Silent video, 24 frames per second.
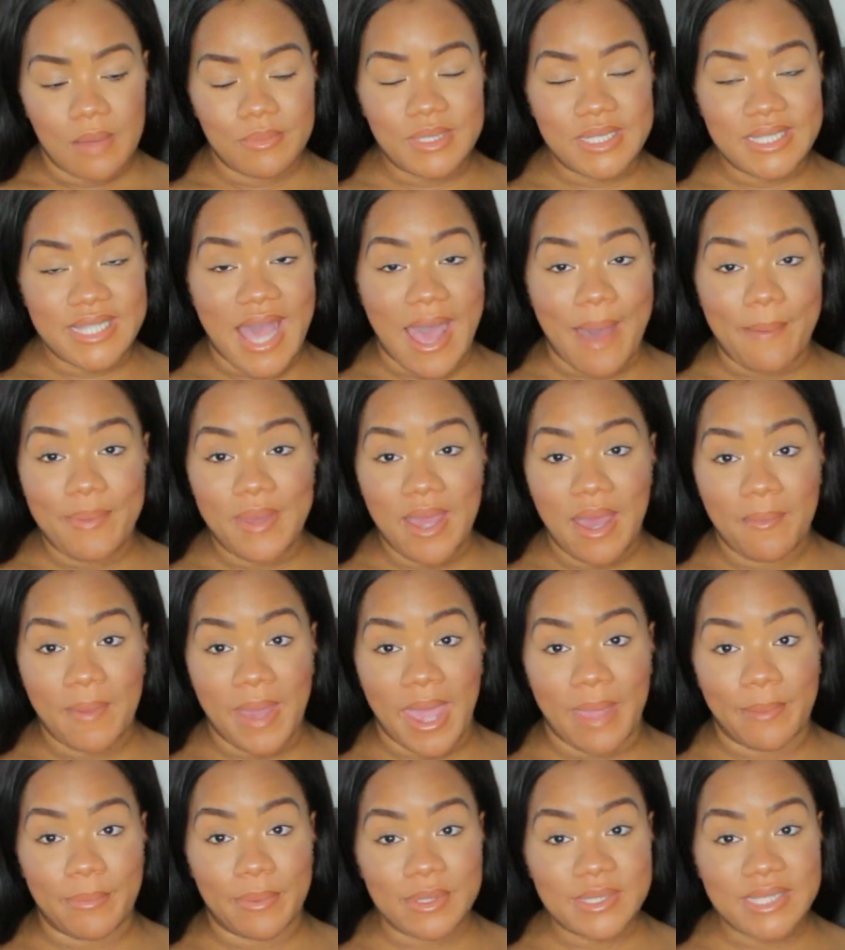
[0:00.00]
I'm just happy I'm
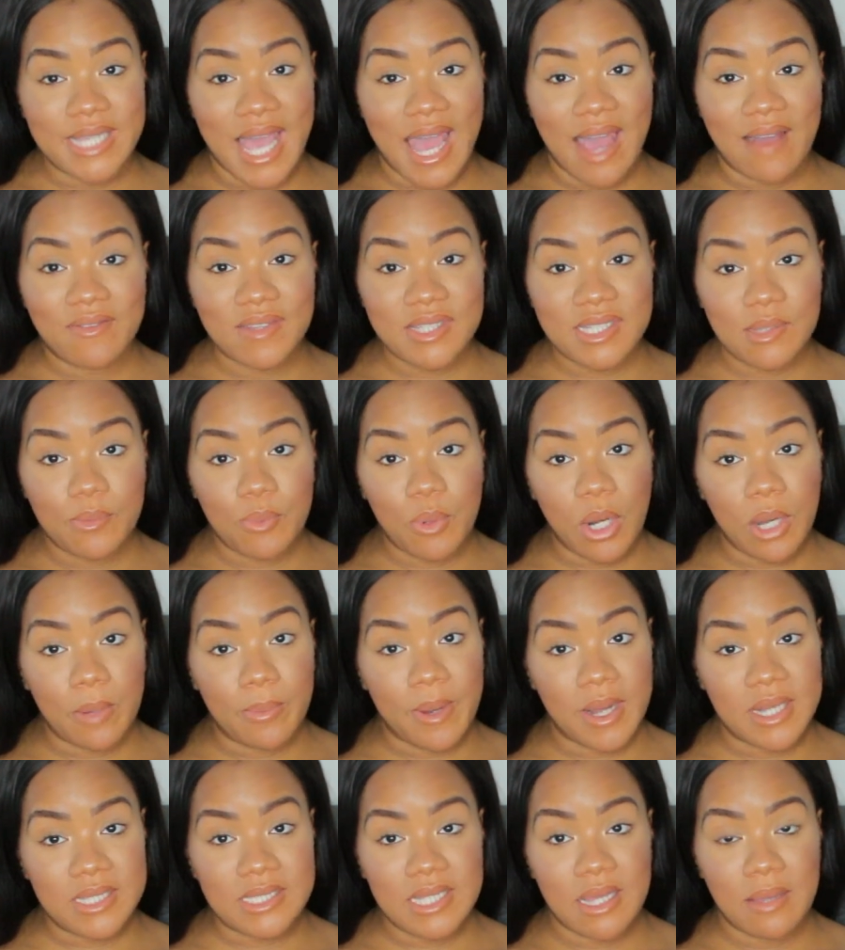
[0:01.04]
able to have a support
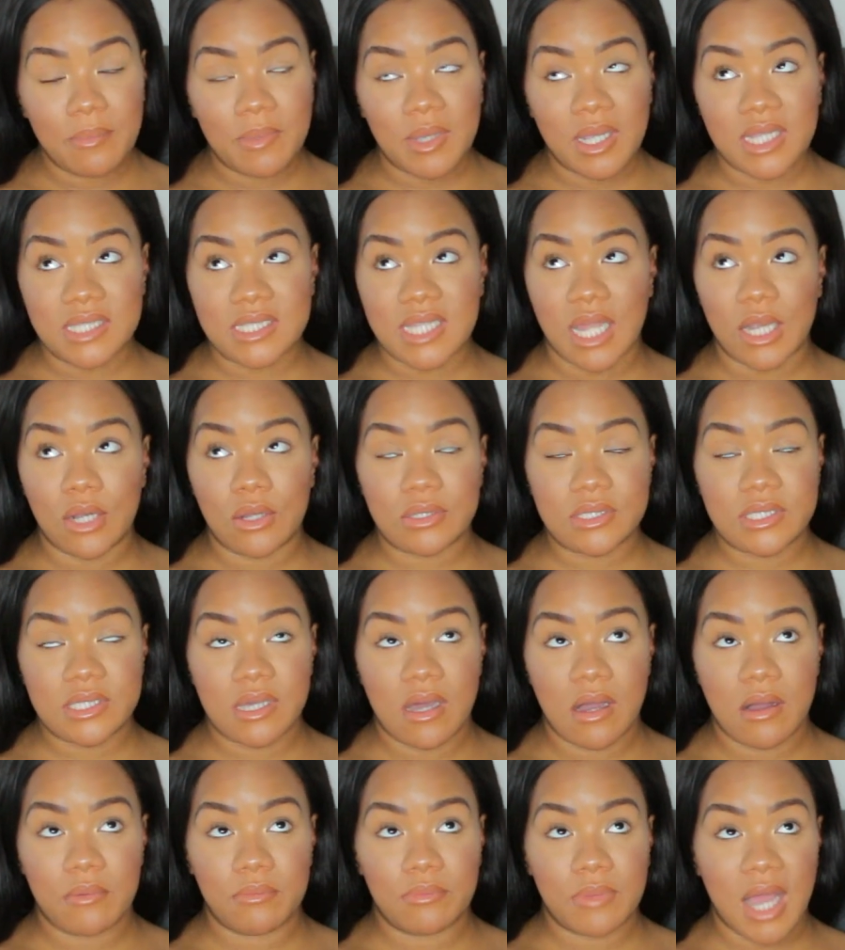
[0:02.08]
person, because I know
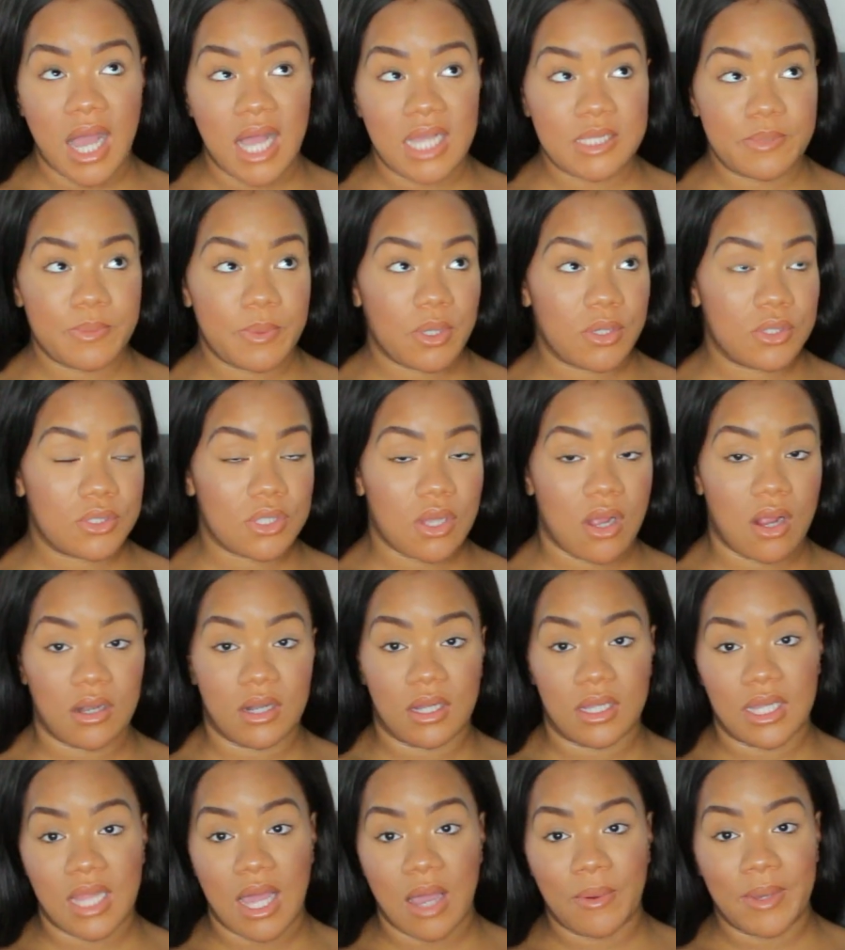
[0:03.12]
some hospitals
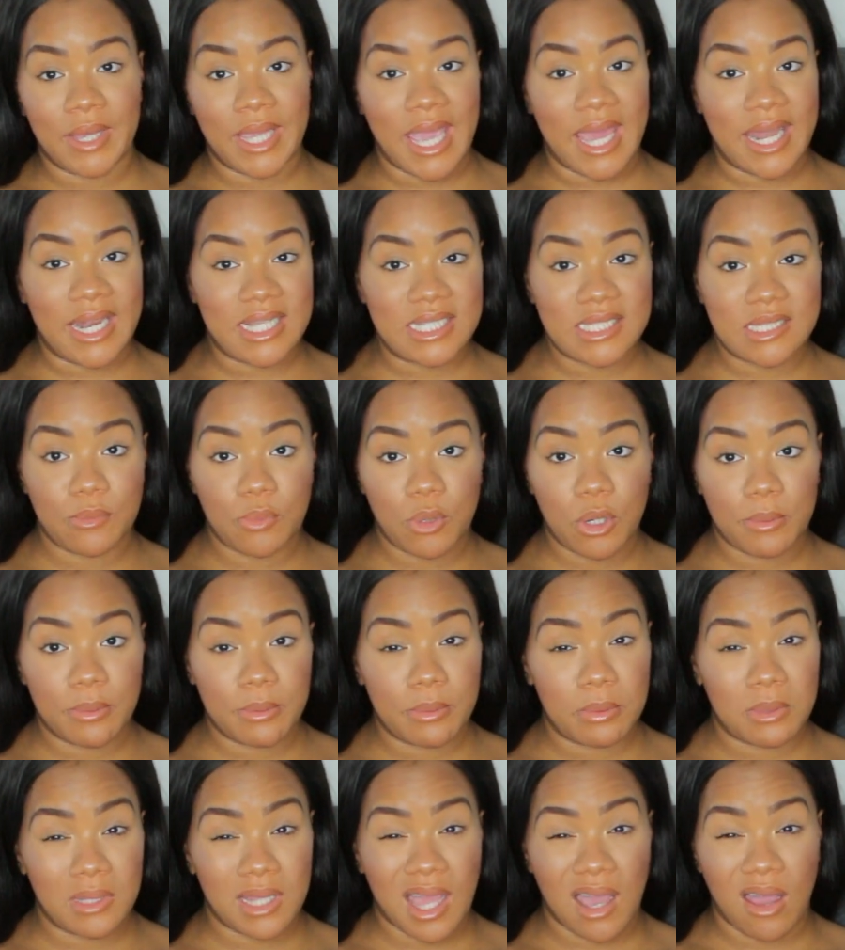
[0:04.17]
aren't allowing any support
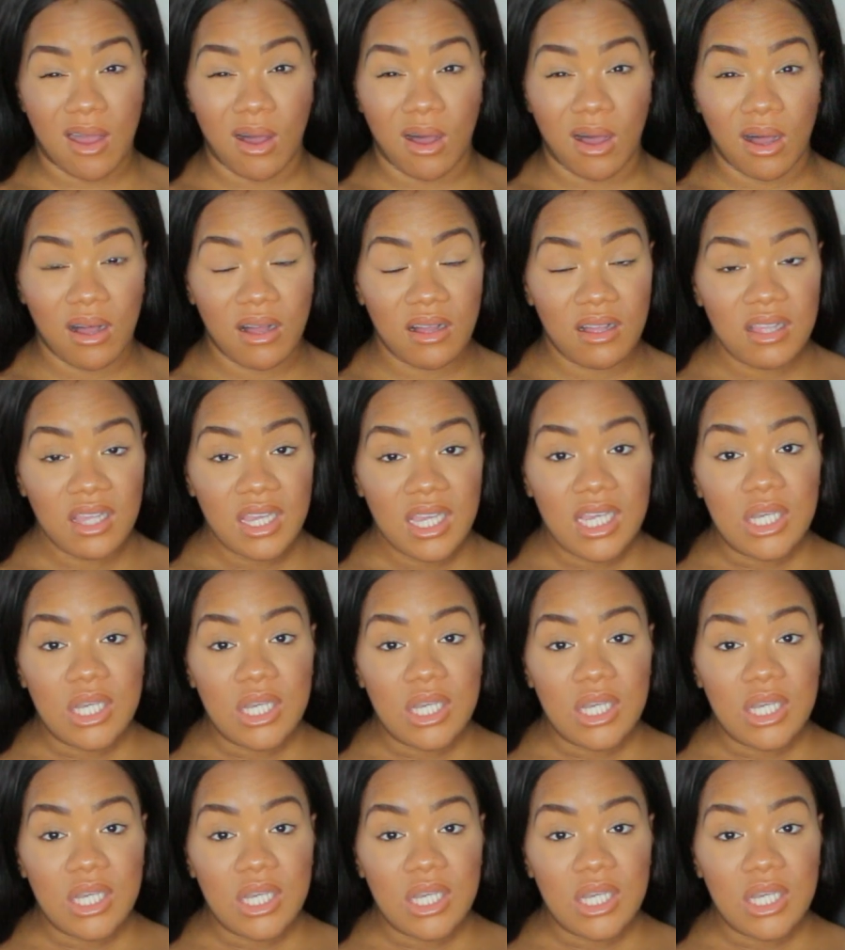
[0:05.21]
people at all,